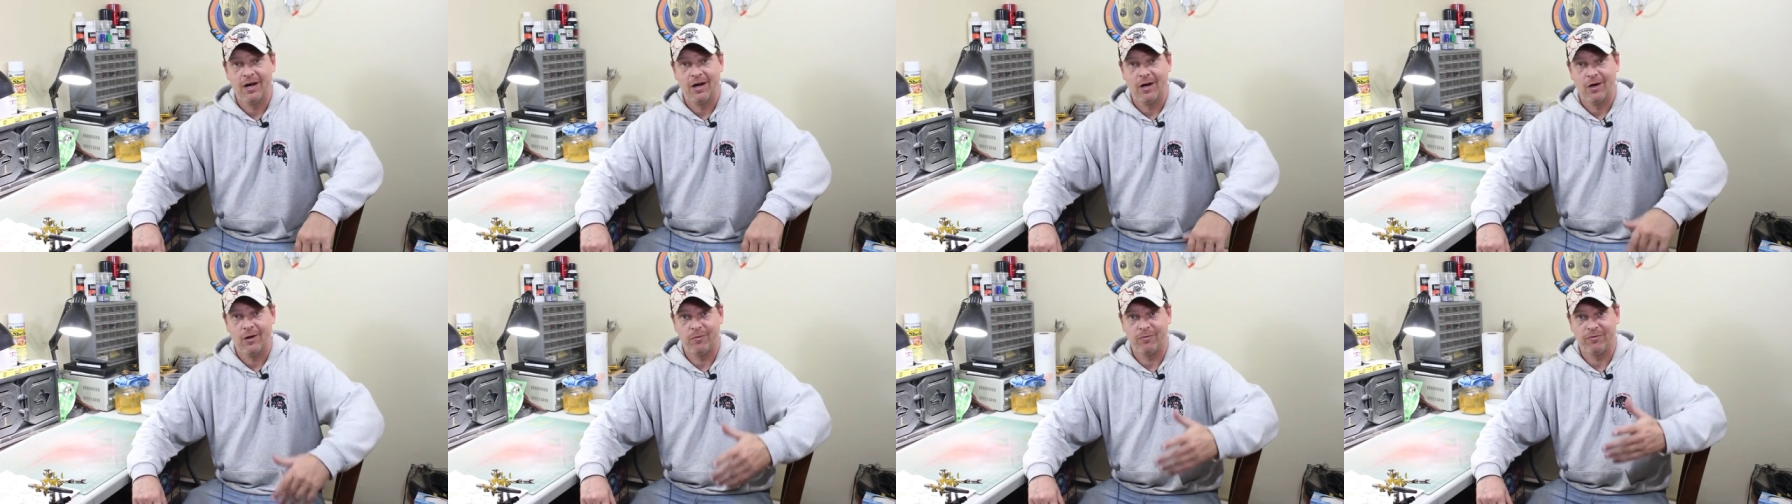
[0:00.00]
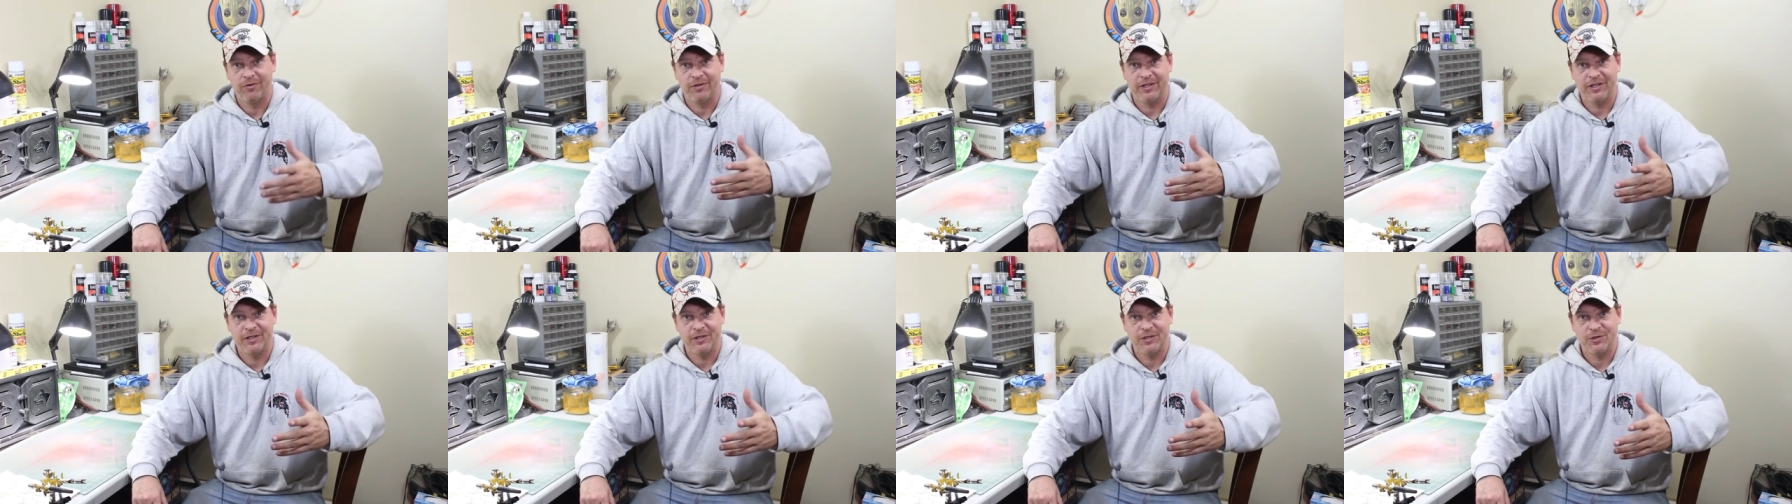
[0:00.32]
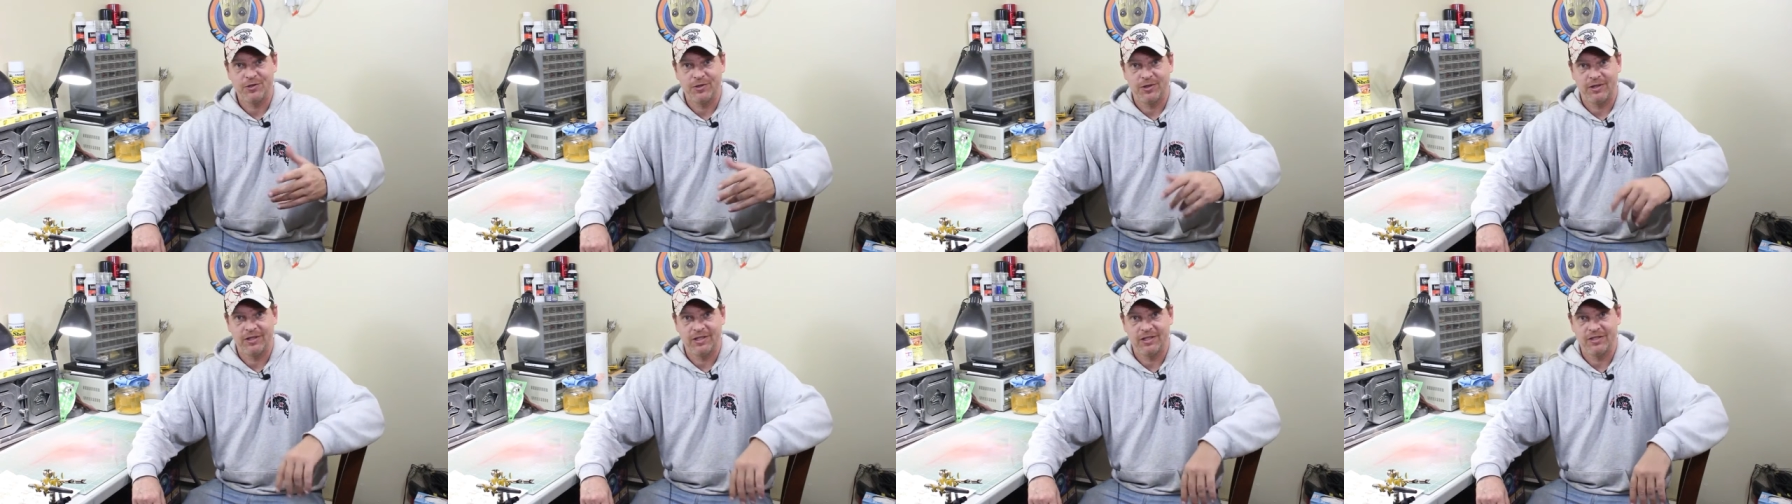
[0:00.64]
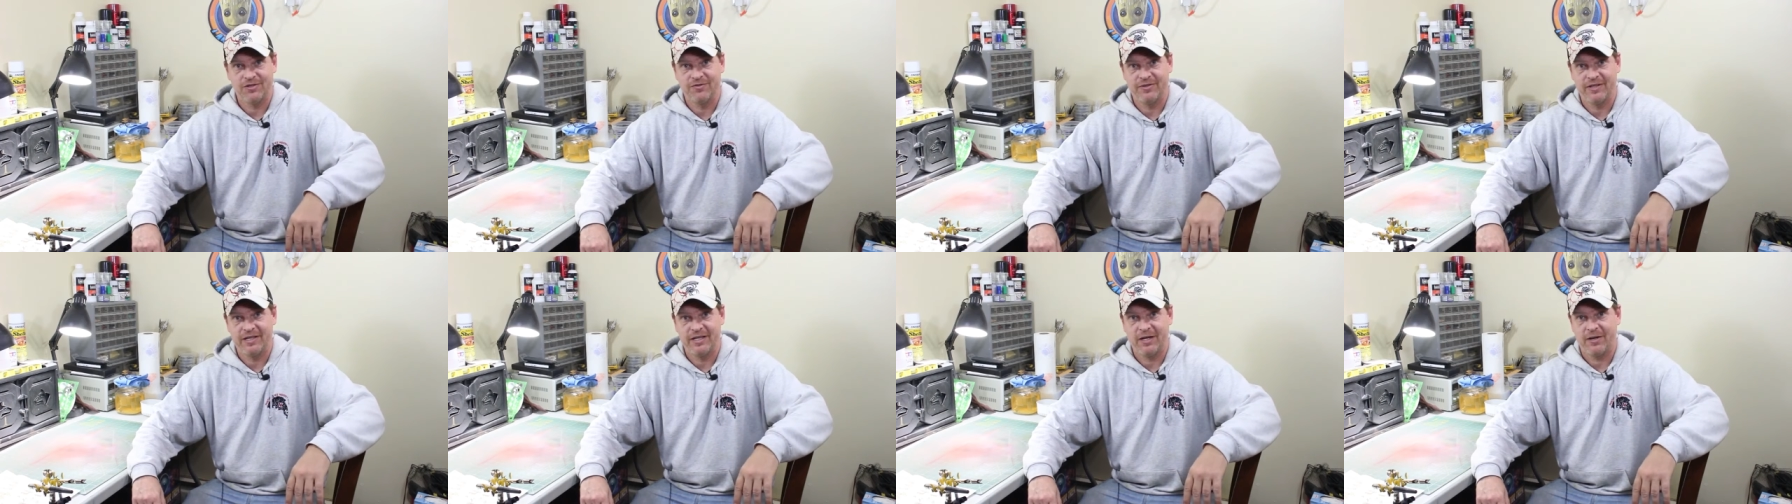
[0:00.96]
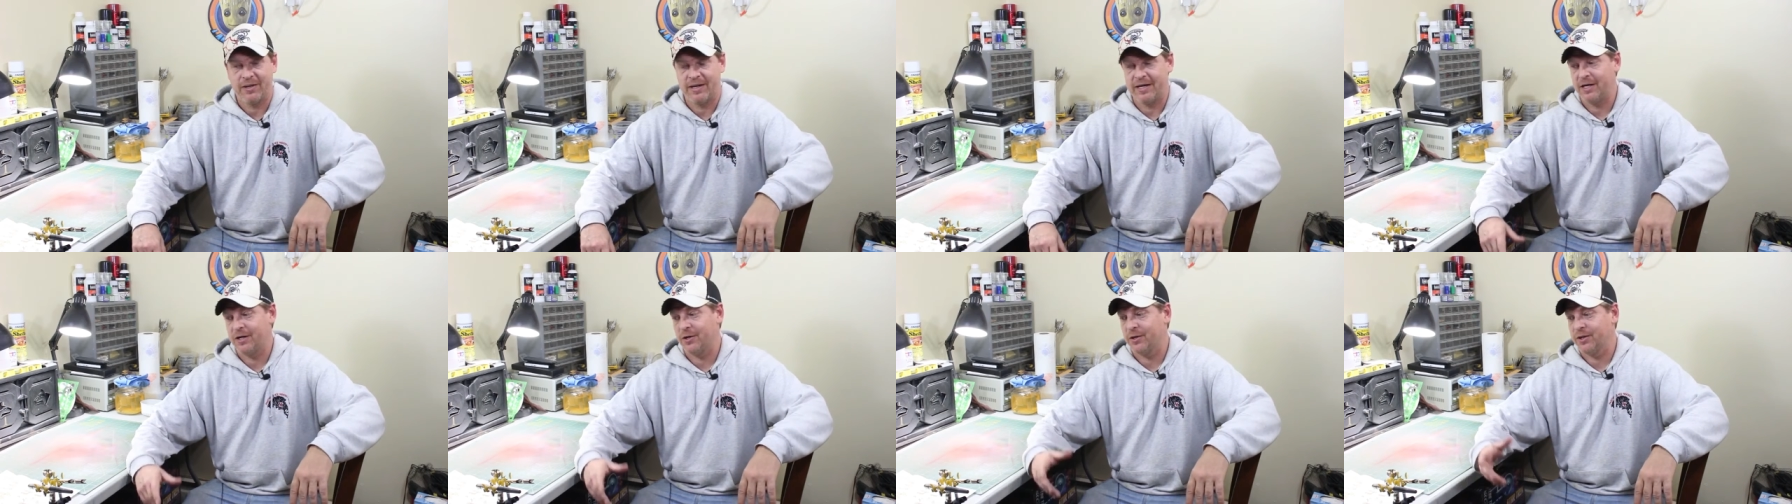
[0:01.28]
Hopefully you enjoyed this
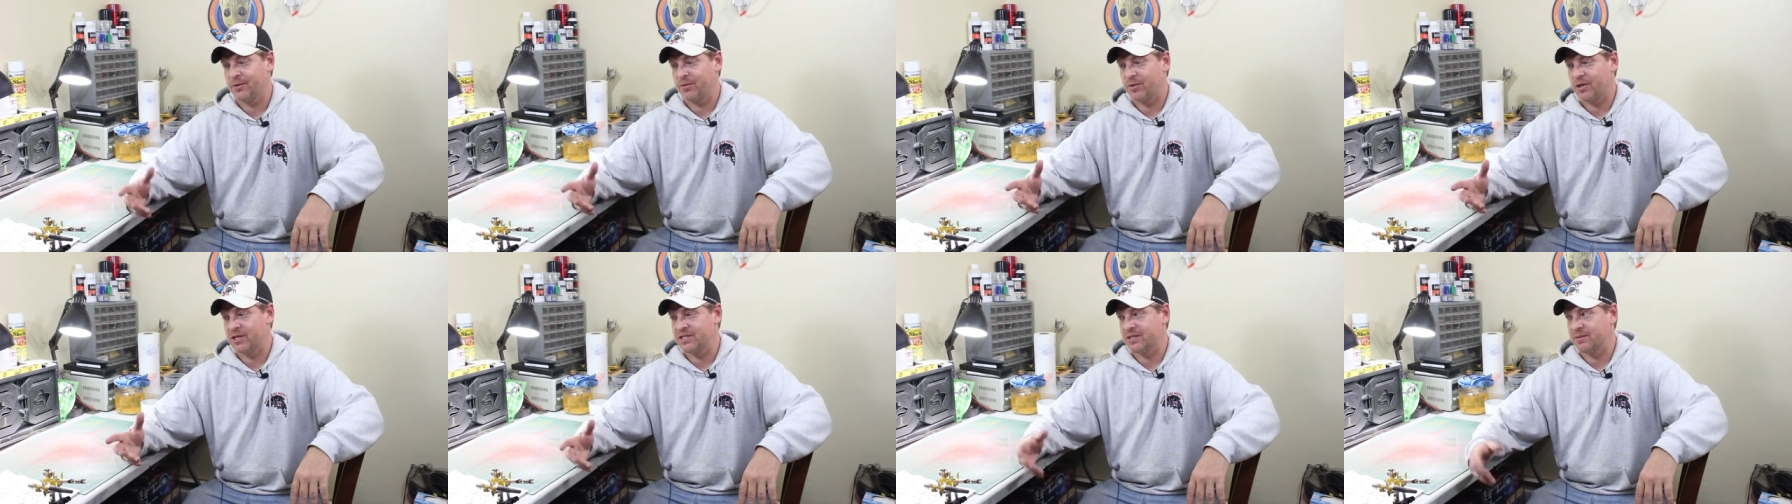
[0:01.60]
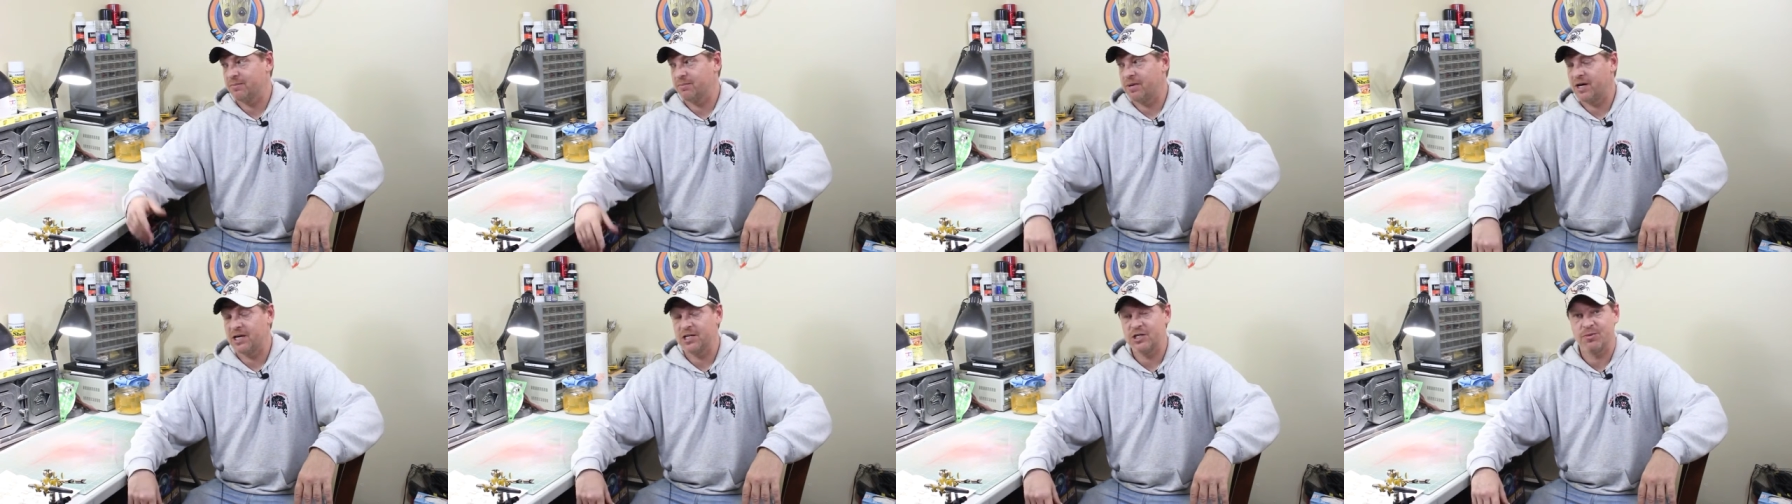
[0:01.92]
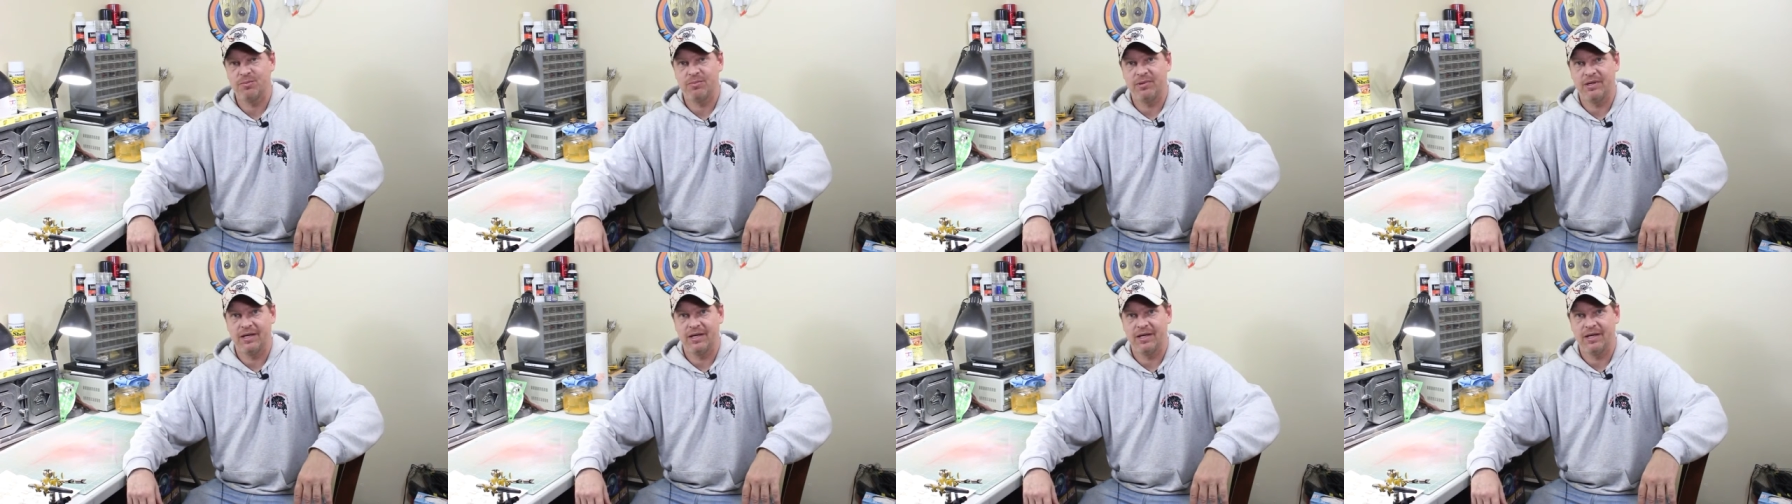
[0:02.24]
video. I know there wasn't much,